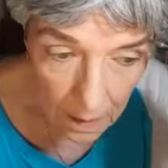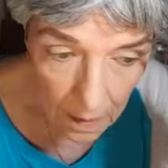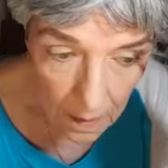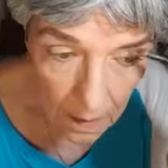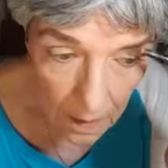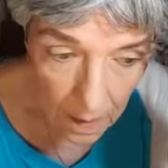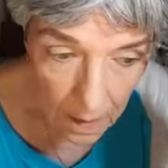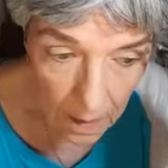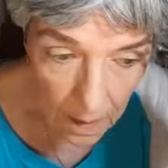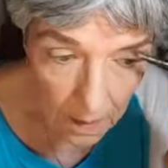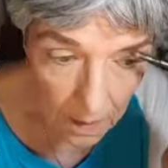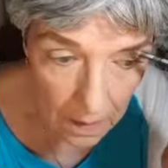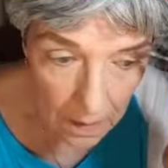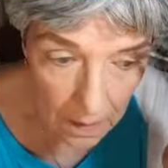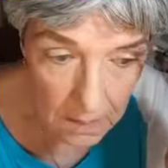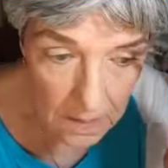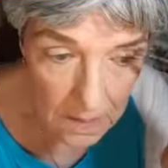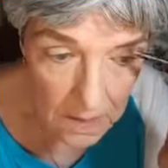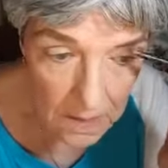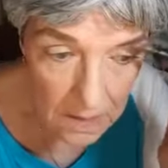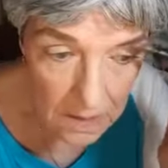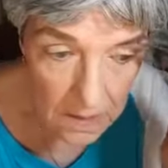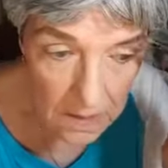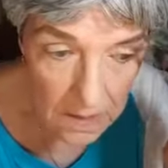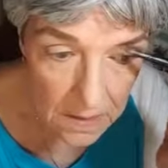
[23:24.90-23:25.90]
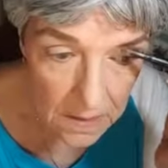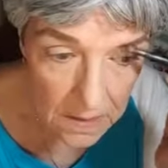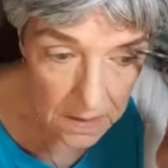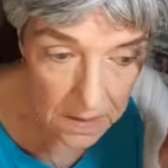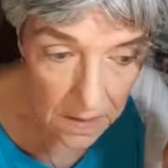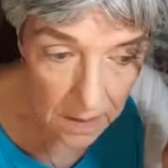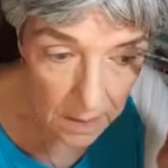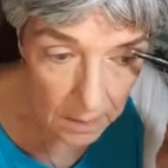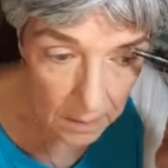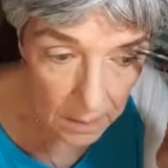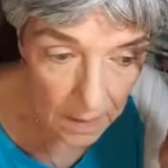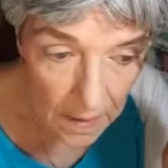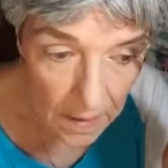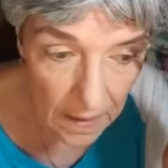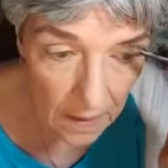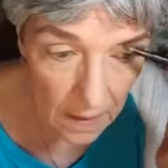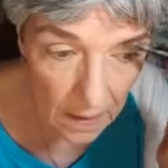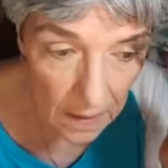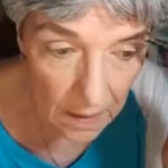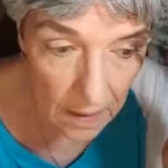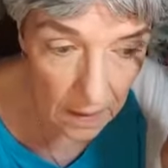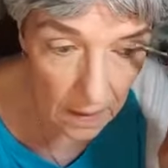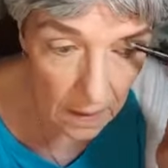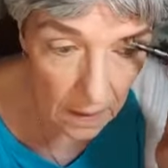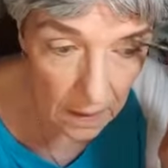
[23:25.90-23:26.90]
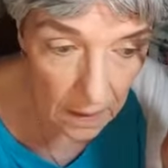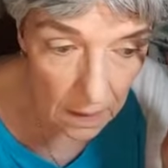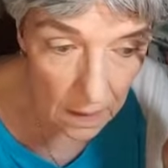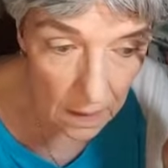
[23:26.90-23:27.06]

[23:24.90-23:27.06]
I am using Sabella.